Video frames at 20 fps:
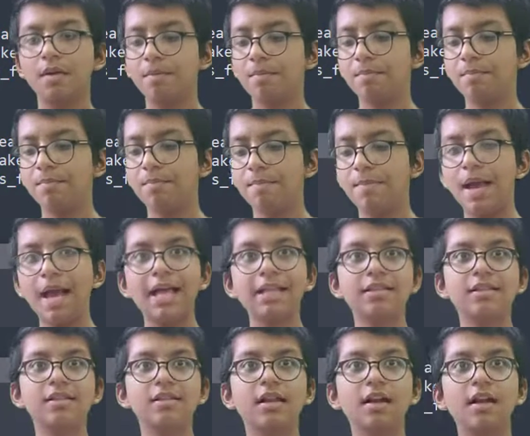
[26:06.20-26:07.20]
batch
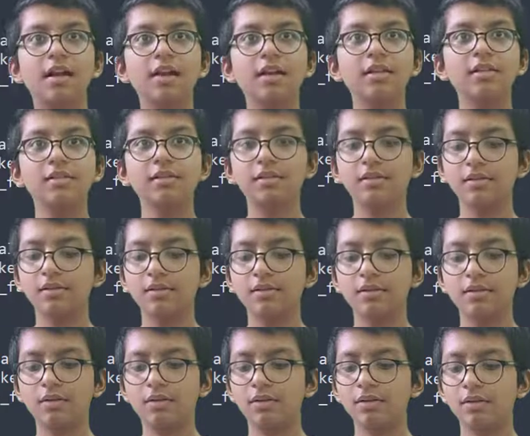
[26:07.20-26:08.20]
size
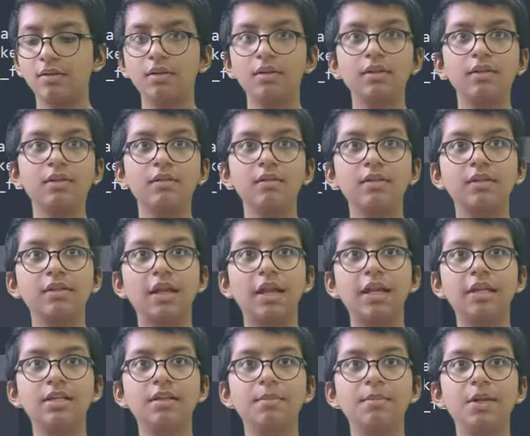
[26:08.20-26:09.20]

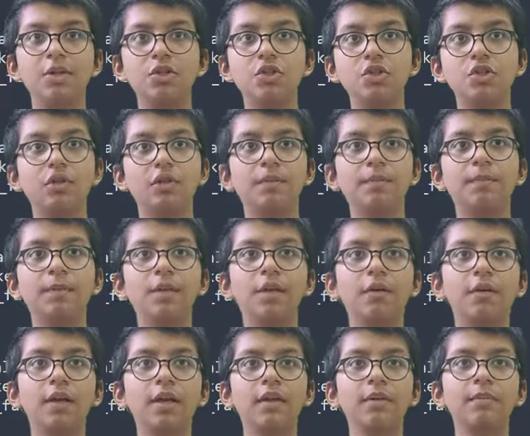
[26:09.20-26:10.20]
z dimension.
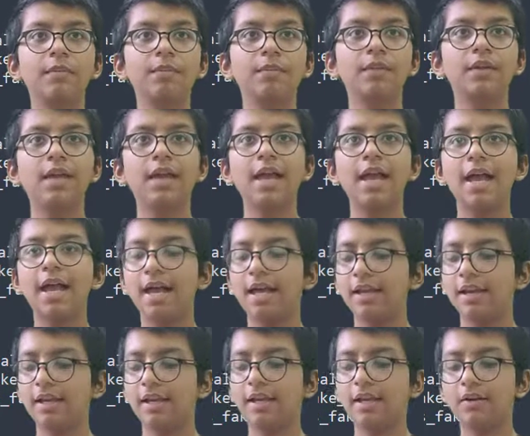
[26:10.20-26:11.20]
Okay,
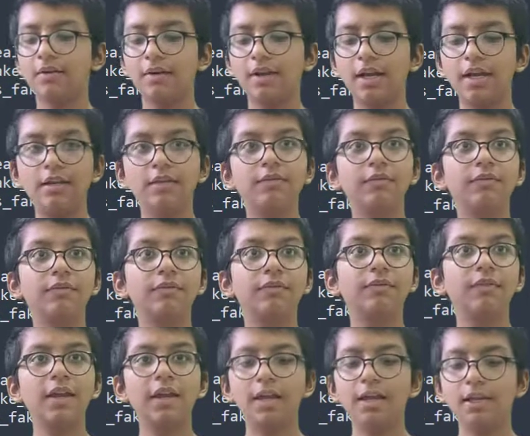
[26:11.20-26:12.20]
and I can write
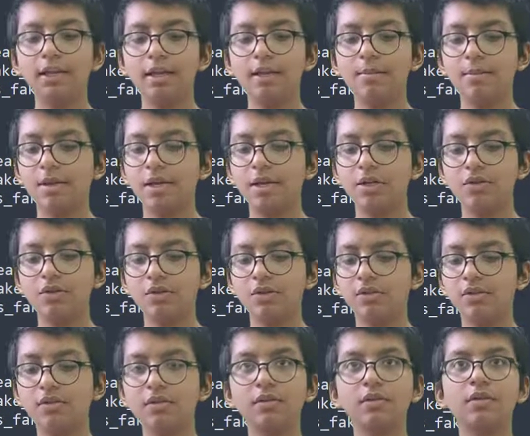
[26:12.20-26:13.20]
fake
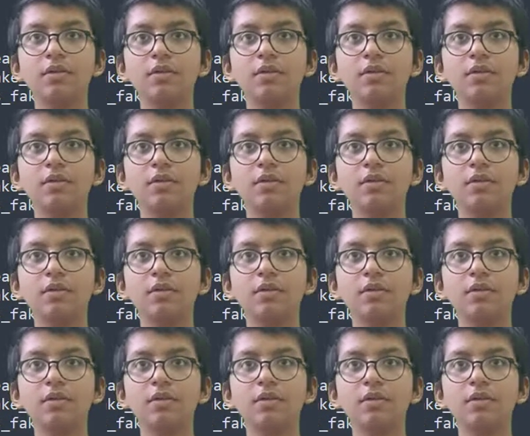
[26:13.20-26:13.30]
images